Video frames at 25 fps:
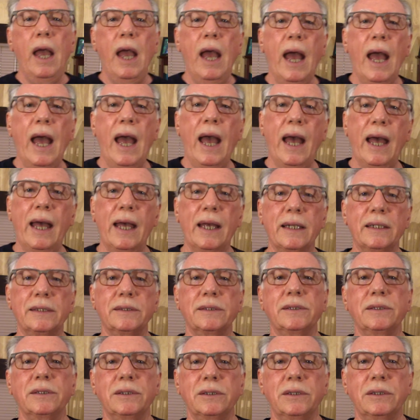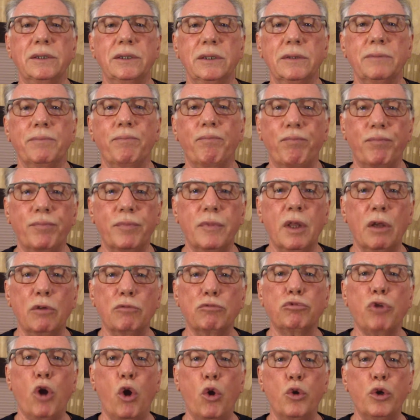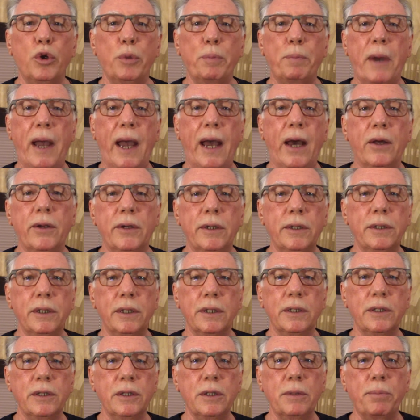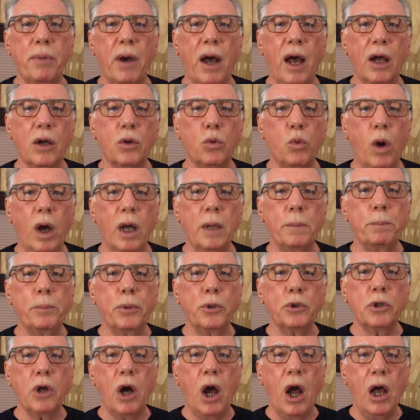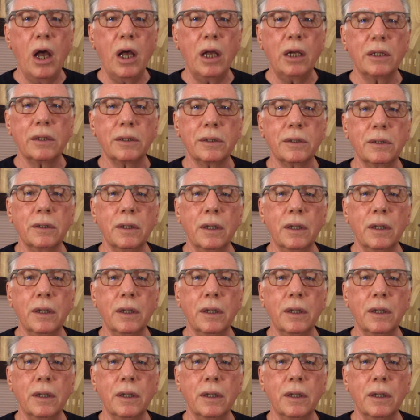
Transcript: and wrote about it in the Bhagavat Puran.